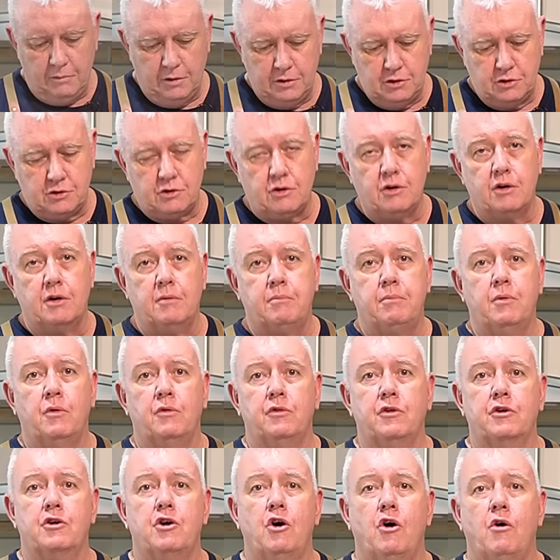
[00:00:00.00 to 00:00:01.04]
we're just going to put
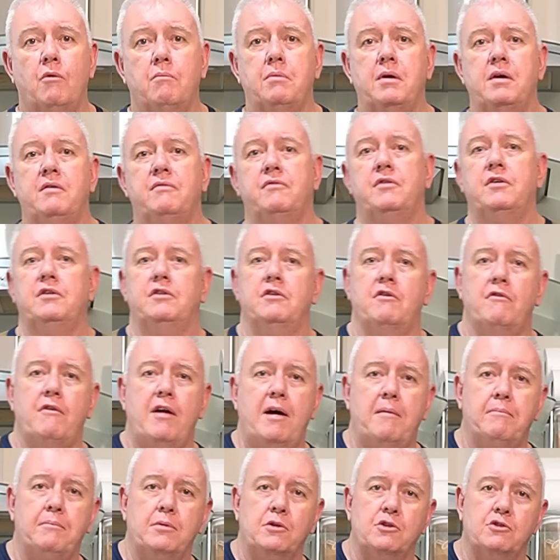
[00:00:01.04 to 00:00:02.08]
the corned beef in the
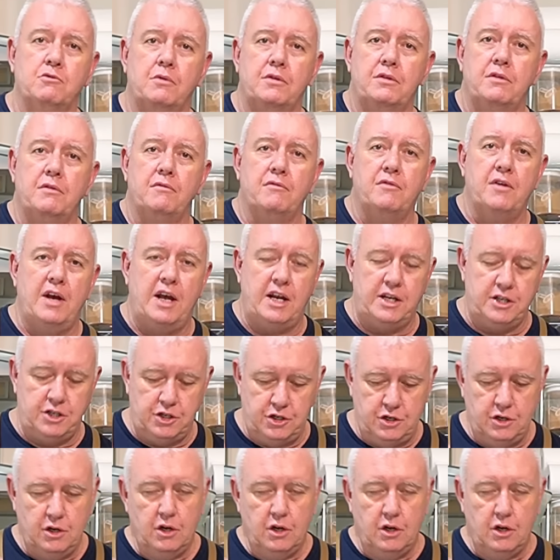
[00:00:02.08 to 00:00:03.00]
wrappers with the veg.